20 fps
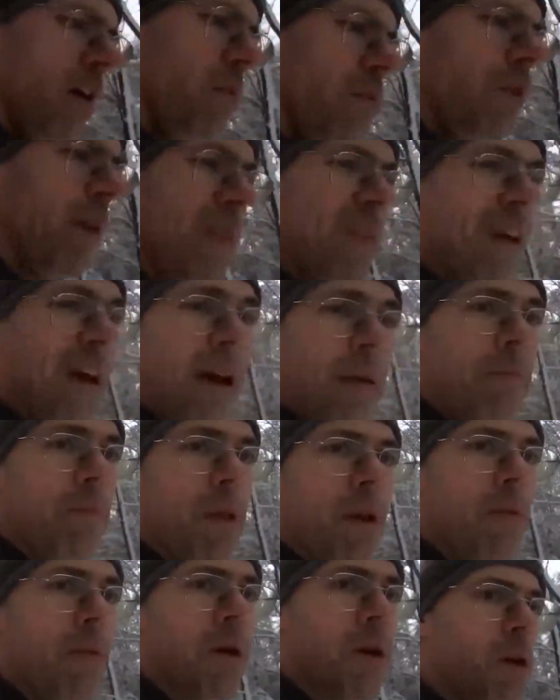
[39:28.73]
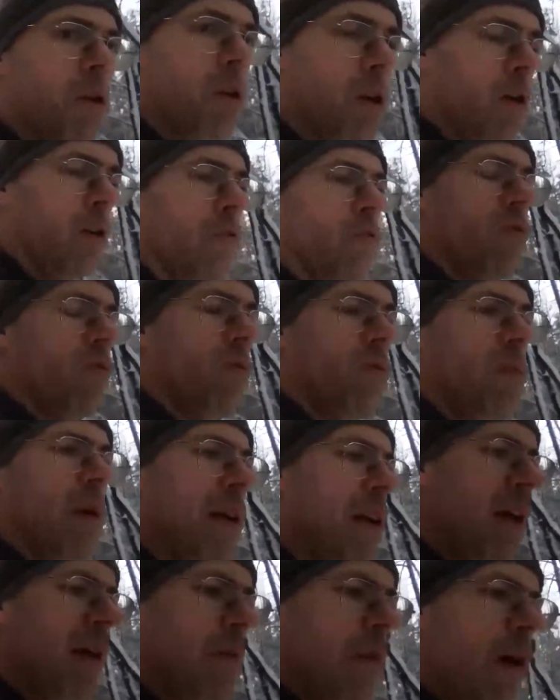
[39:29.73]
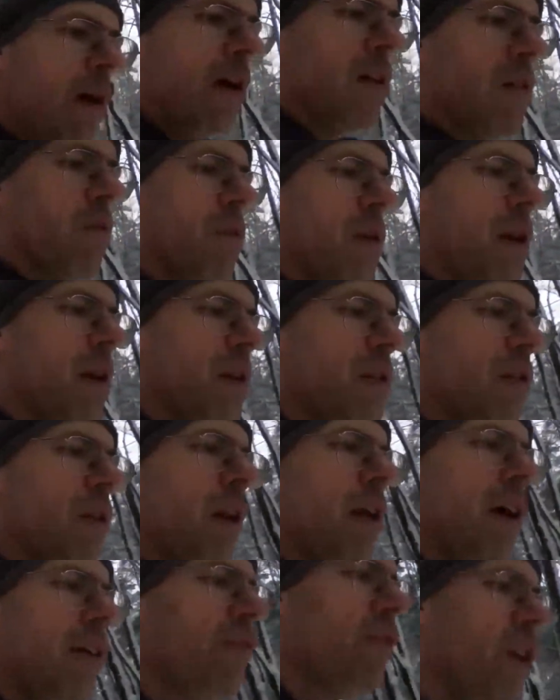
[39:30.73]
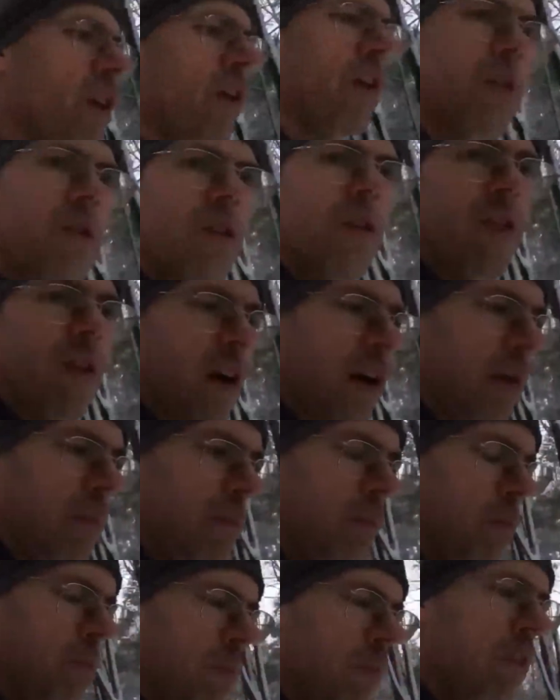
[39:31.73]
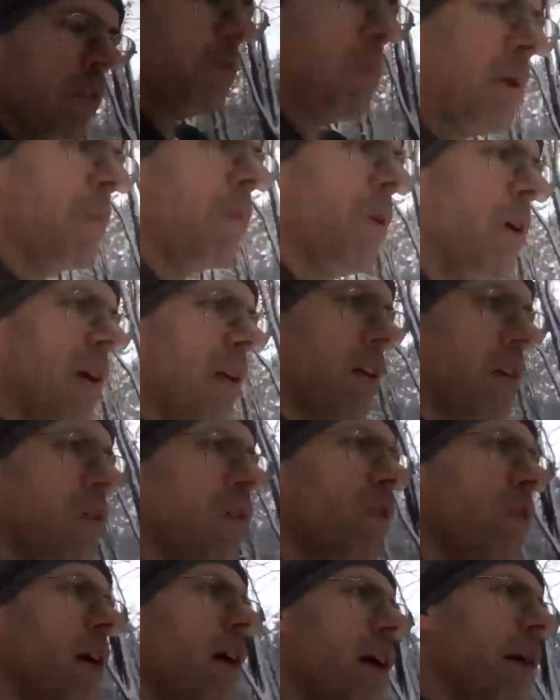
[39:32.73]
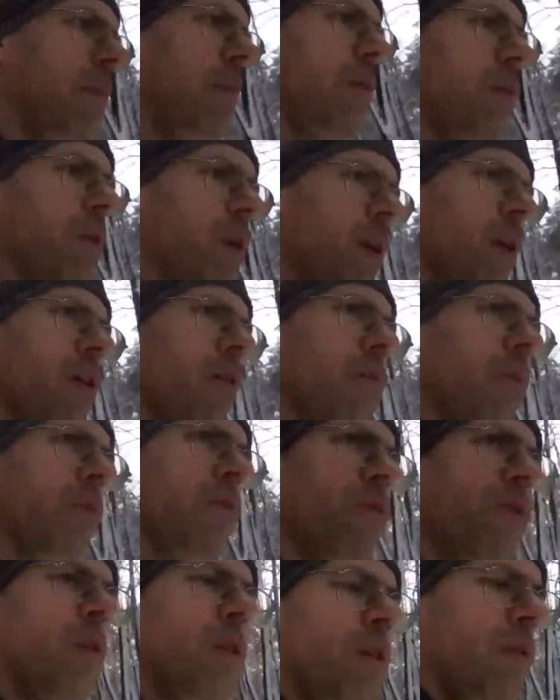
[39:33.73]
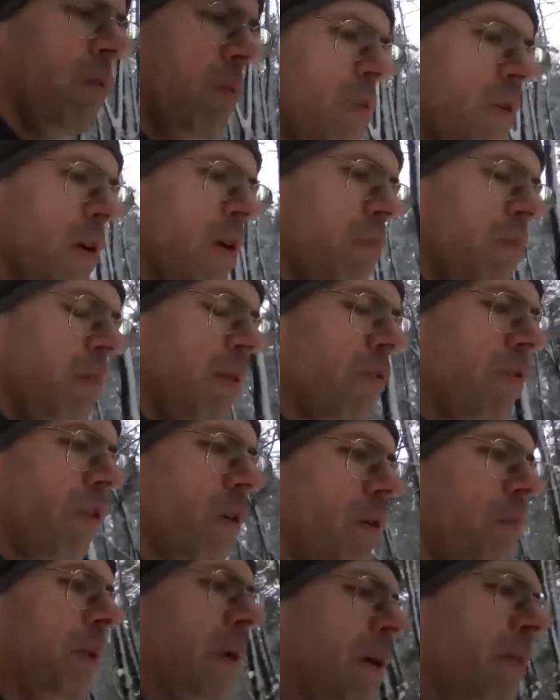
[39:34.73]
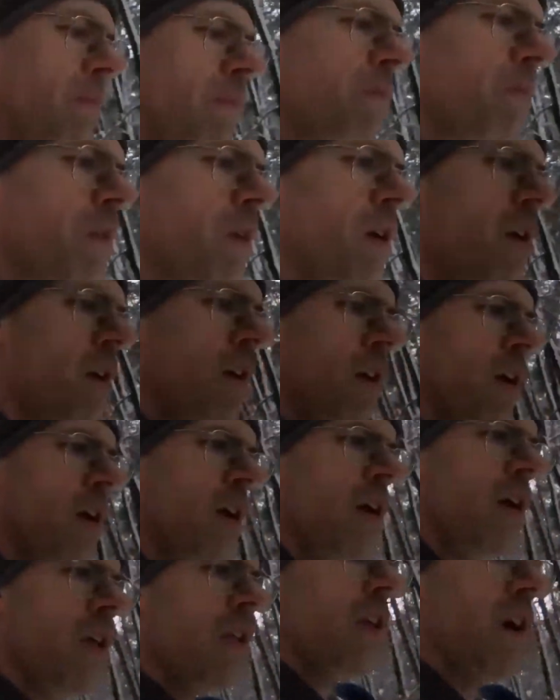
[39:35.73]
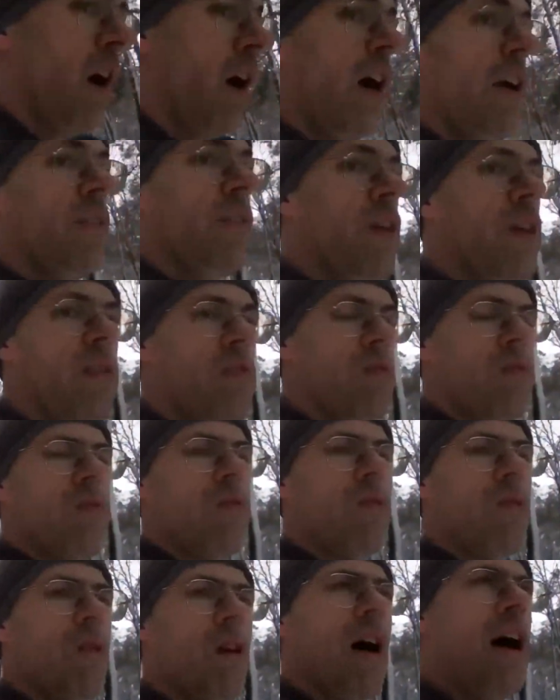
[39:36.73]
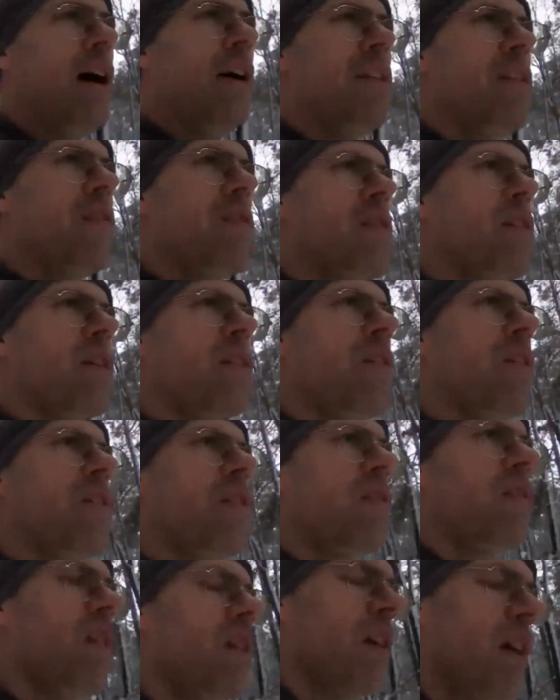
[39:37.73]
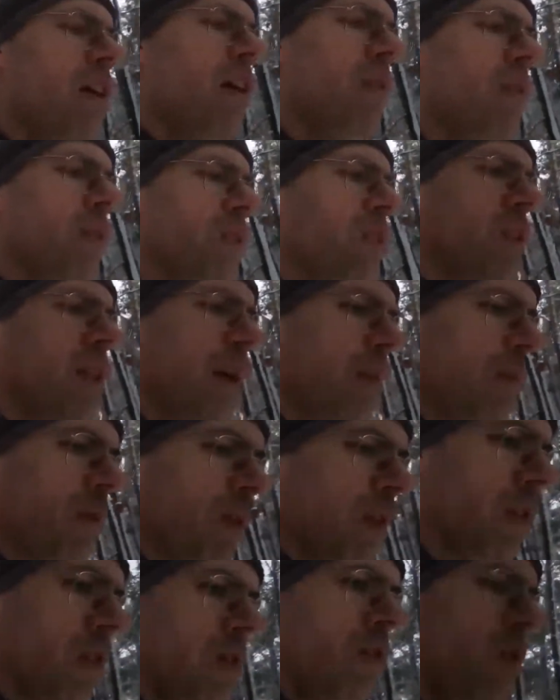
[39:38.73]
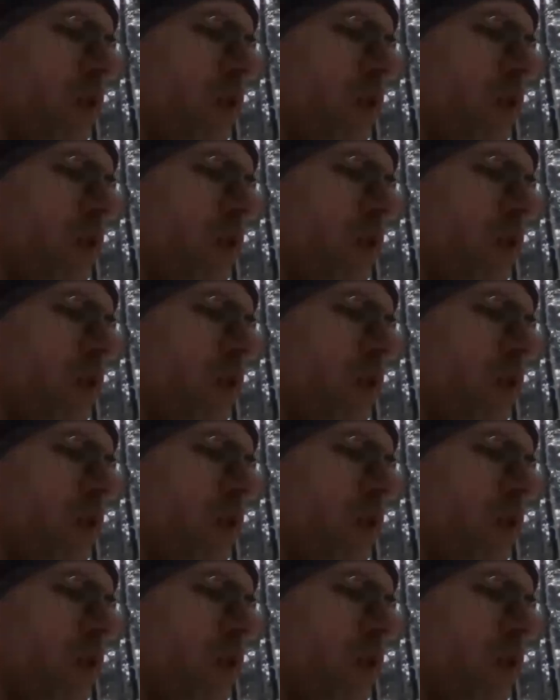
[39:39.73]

with them they were good my neighbor had a really good life here good time these people had a good time that were here before before me i didn't i didn't get anything i never slept in that